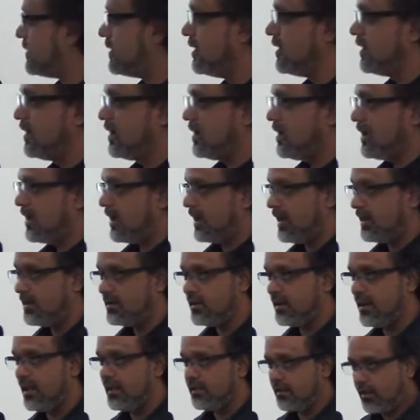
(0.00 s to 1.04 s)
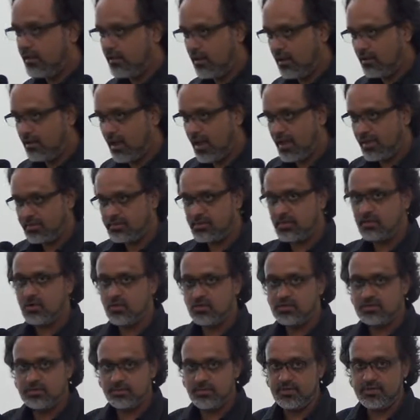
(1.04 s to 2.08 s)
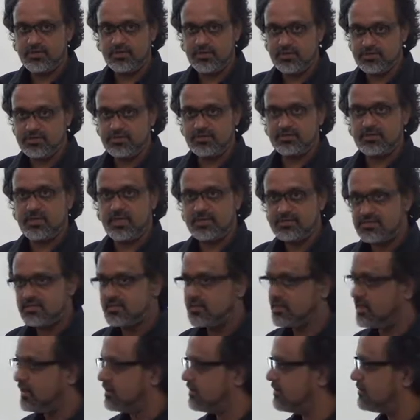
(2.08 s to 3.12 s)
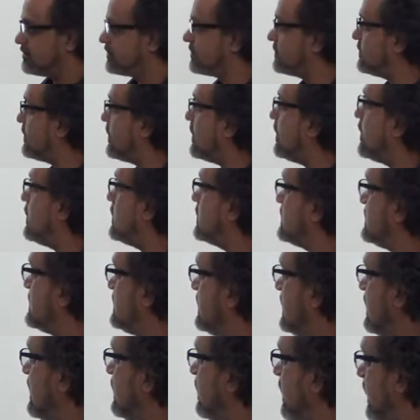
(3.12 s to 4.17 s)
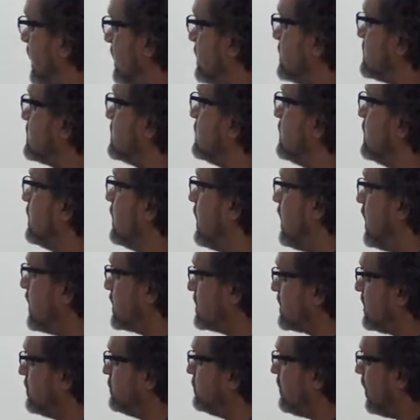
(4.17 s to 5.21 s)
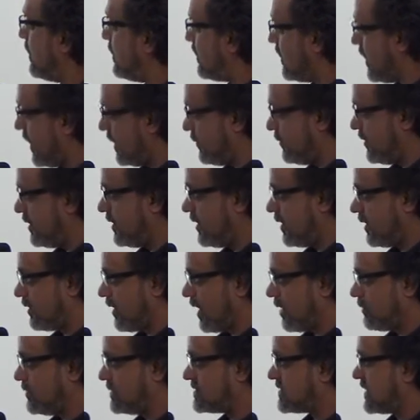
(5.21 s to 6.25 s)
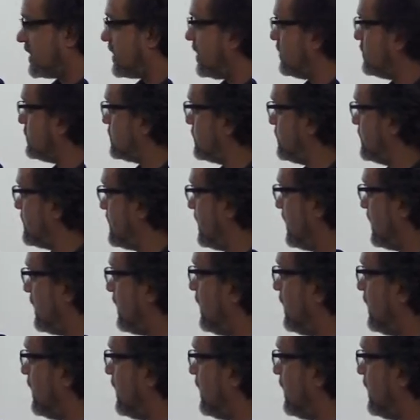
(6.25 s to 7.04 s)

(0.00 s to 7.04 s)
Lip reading: and the accountability. It hasn't kind of seen it. This accountability